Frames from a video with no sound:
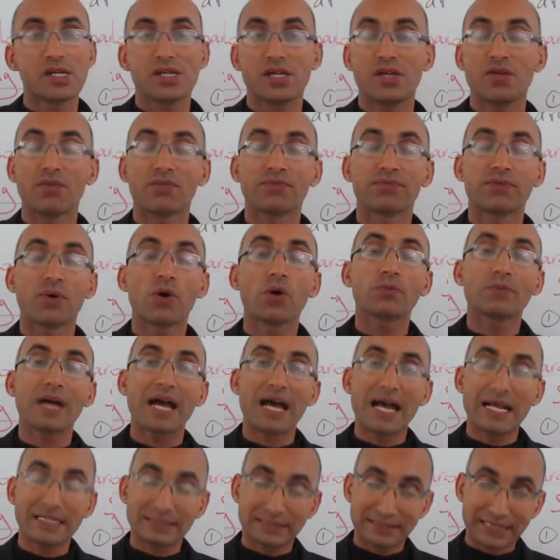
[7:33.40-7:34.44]
inform
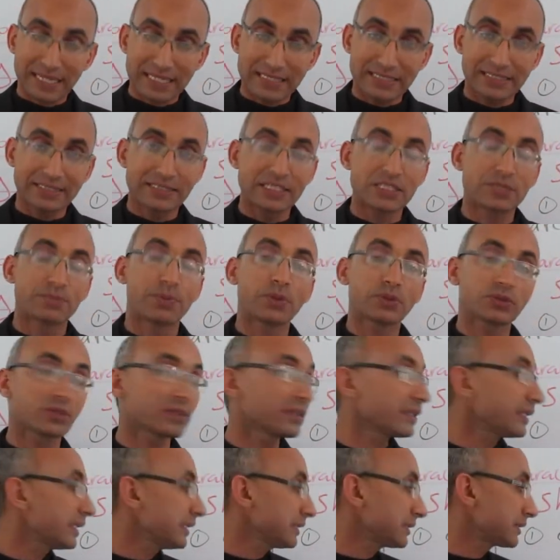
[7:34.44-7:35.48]
us that this
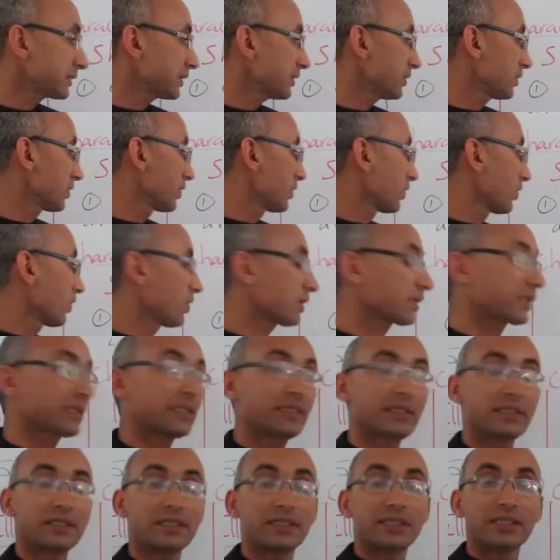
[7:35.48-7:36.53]
person is
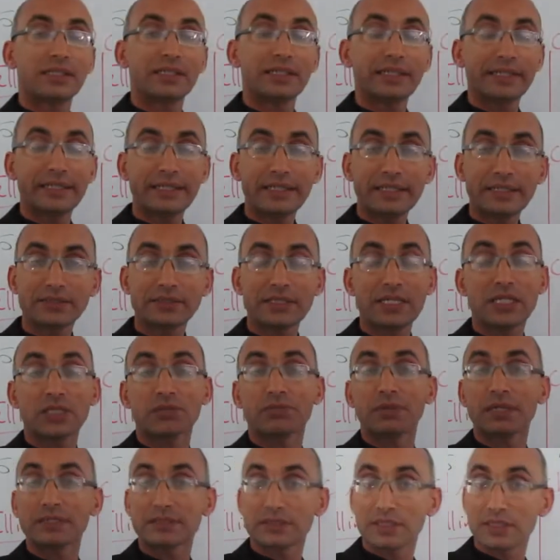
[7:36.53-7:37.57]
okay, is
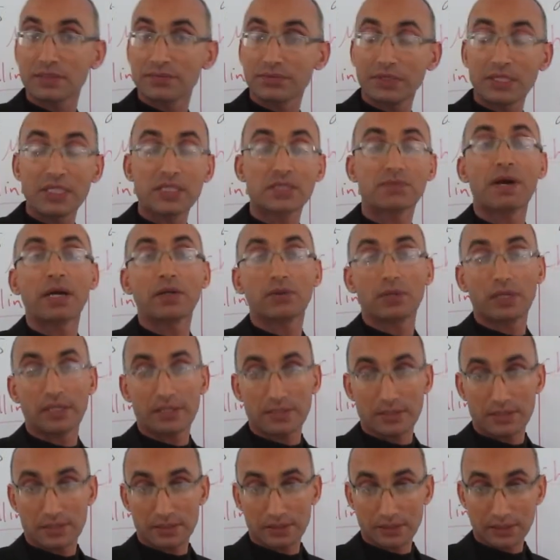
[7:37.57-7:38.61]
aggressive, is
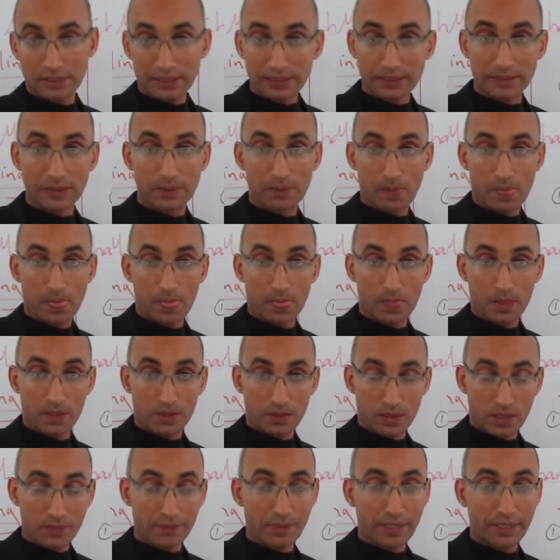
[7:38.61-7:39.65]
violent, clear.
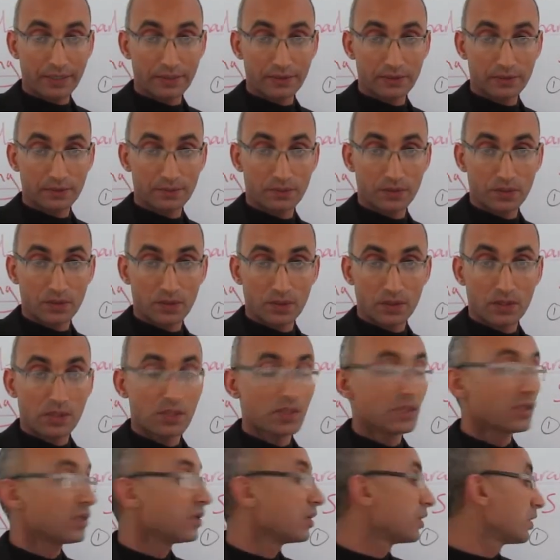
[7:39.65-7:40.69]
Right.
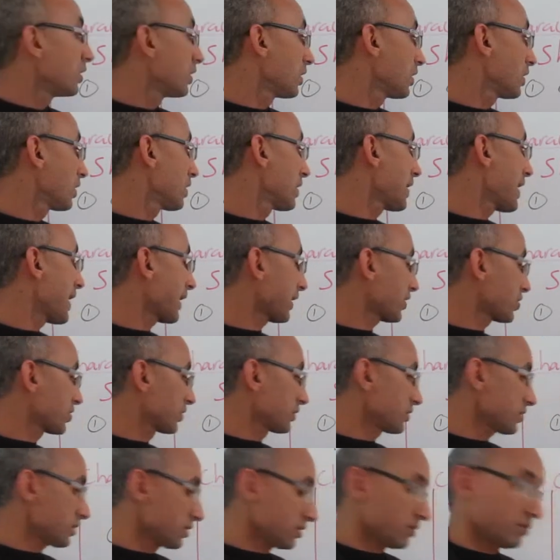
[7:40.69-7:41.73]

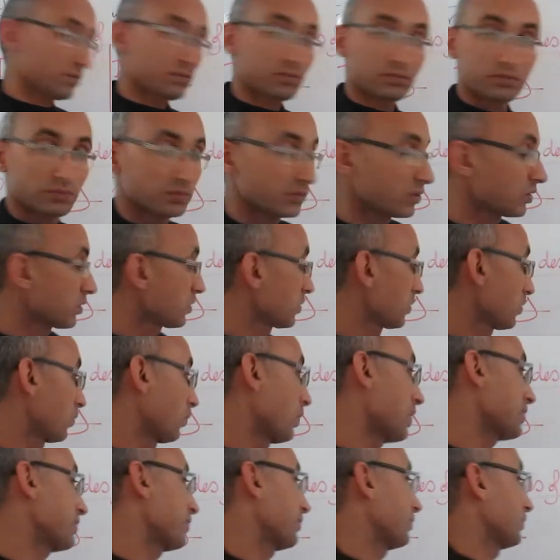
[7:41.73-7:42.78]
Actions,
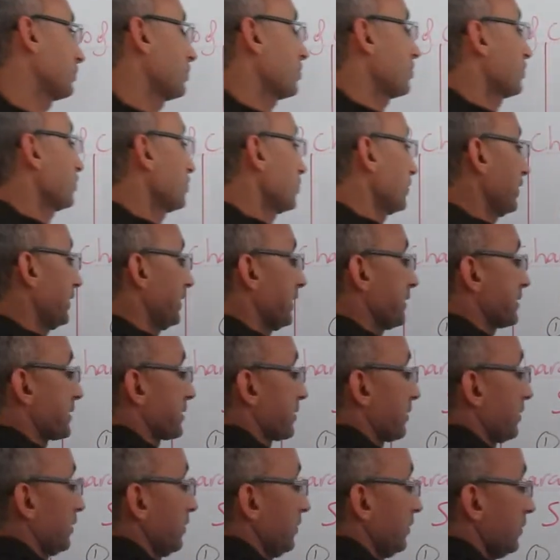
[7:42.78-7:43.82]
whether through
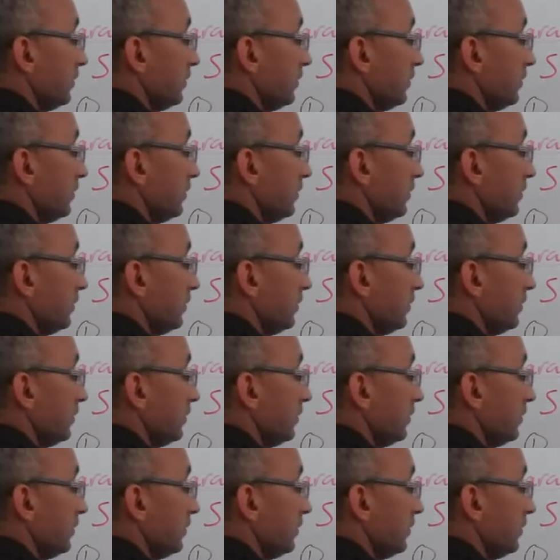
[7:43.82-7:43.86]
his